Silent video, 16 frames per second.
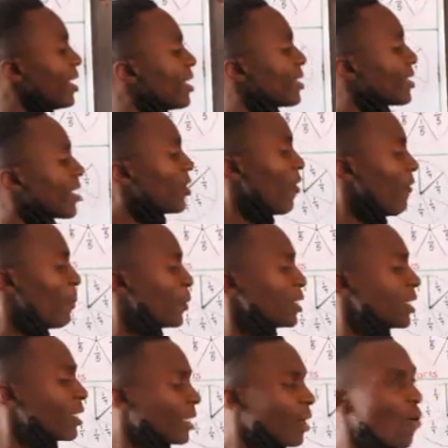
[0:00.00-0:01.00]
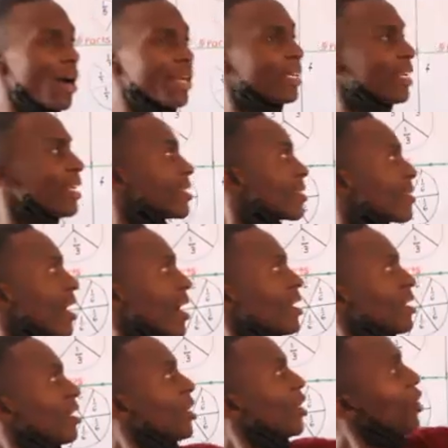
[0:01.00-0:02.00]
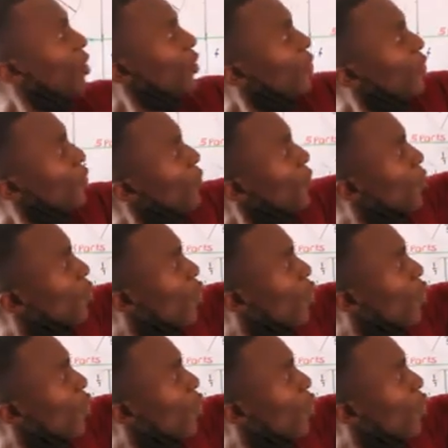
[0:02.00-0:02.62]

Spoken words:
Instead of putting the word less than, you